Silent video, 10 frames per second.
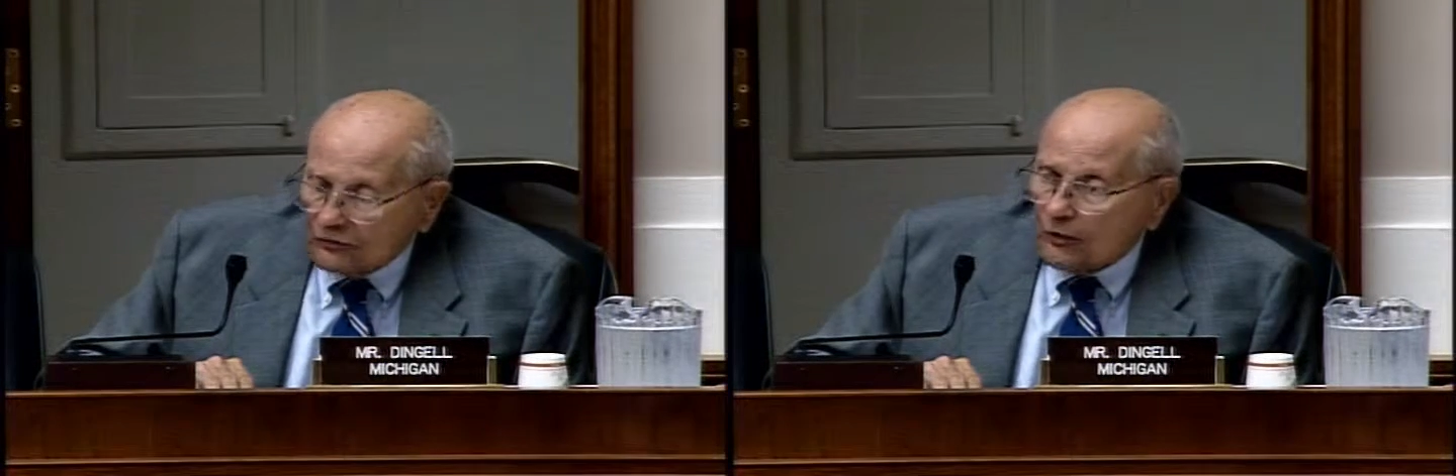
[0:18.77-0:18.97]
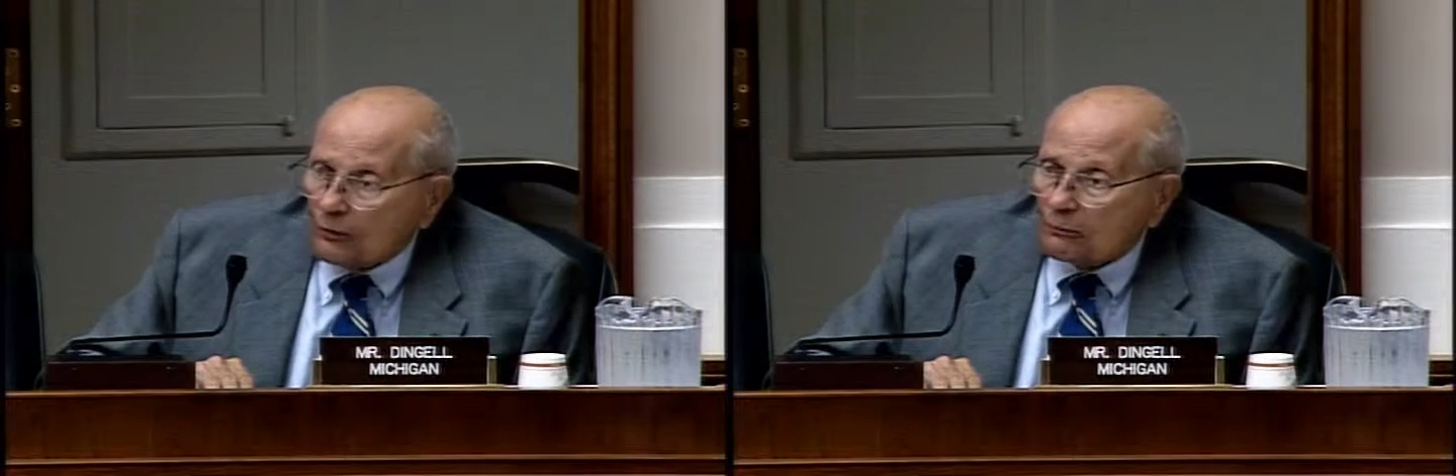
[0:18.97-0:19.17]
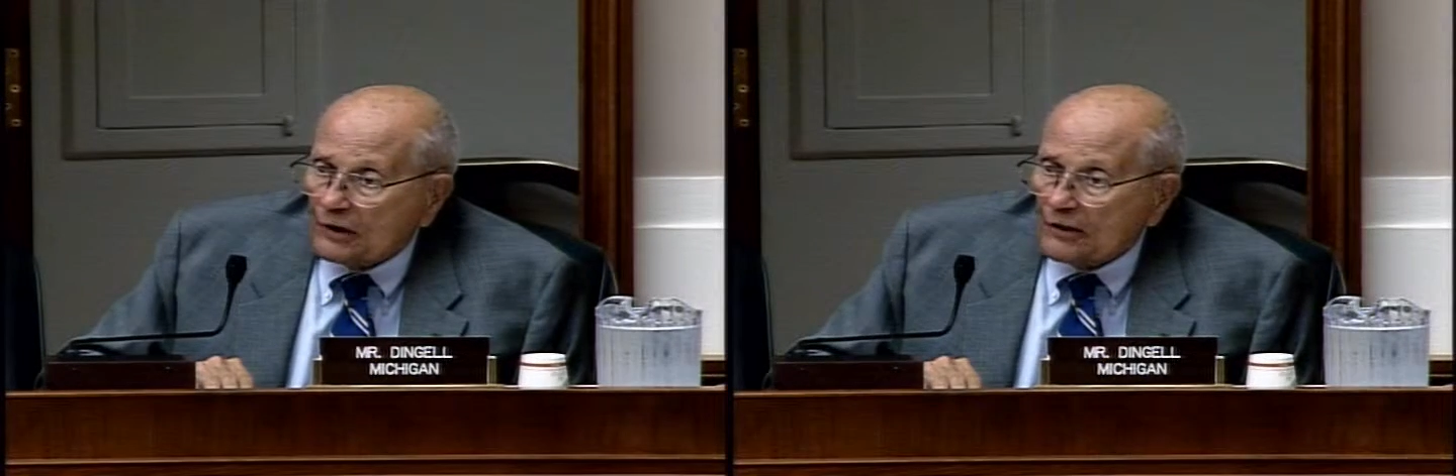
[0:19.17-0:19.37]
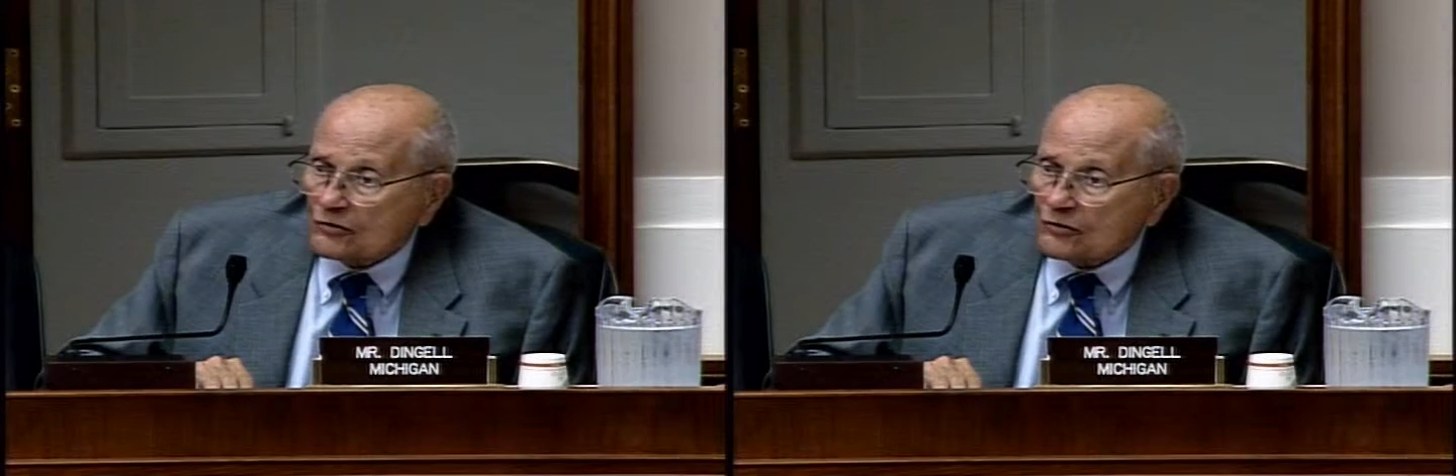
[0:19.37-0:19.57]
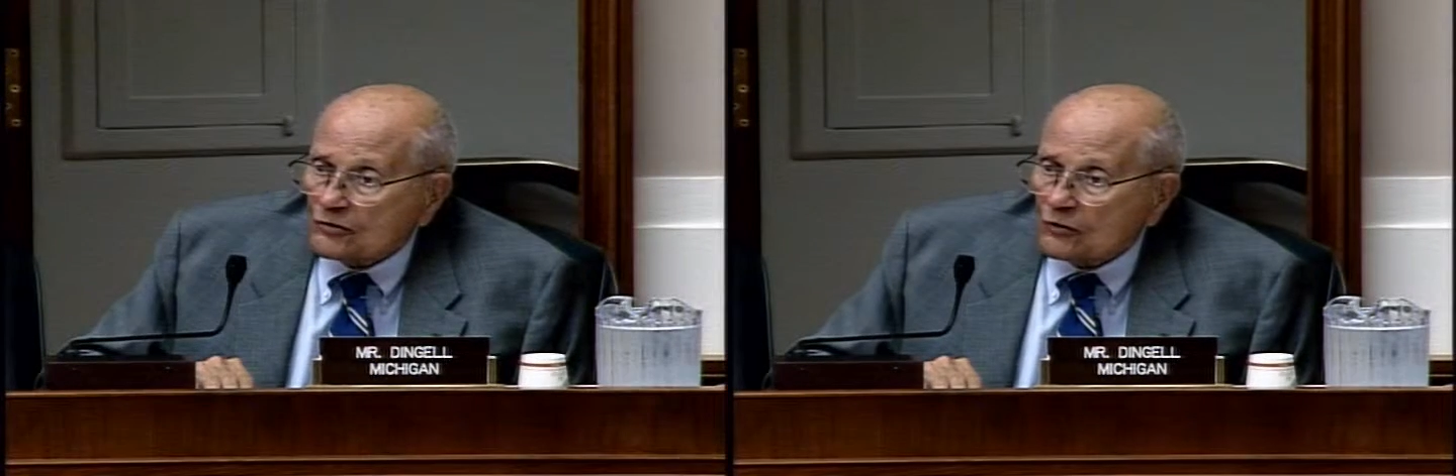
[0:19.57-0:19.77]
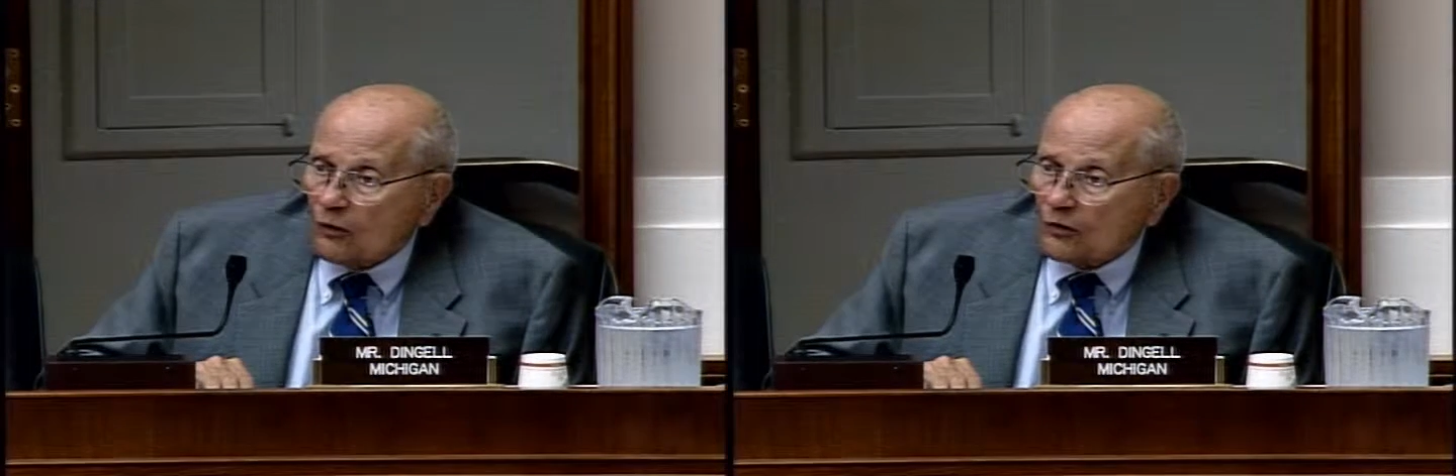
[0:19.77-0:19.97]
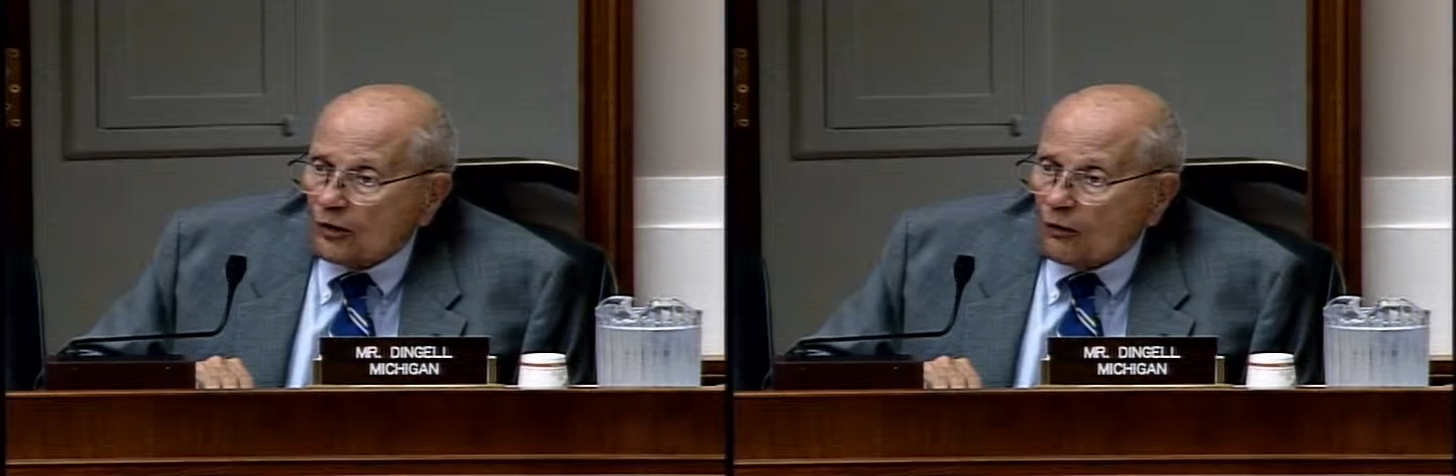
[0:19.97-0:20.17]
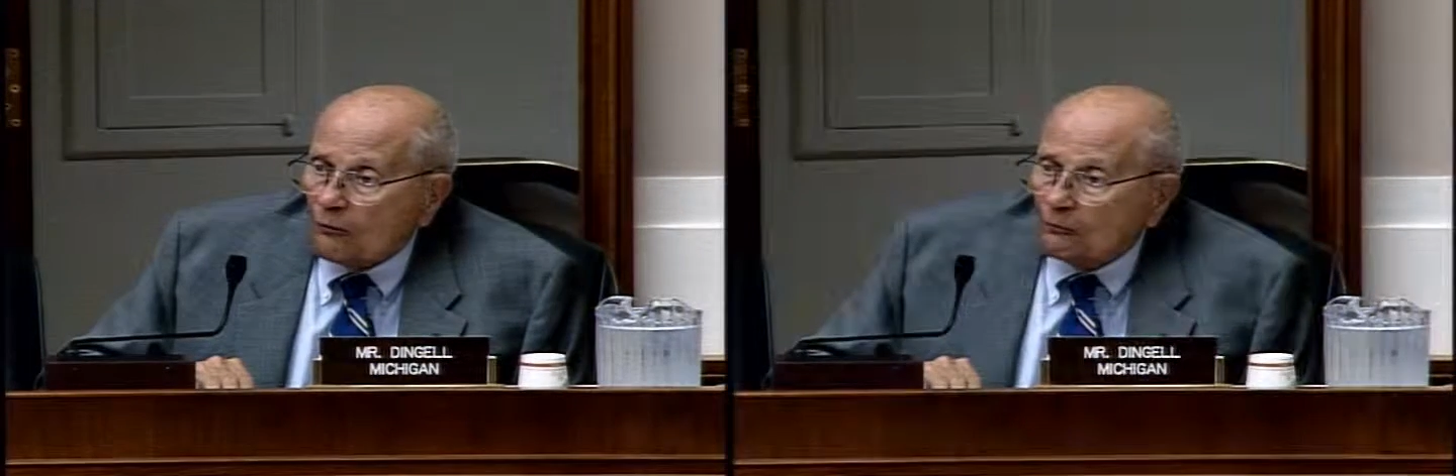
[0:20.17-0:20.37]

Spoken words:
term? Yes or no?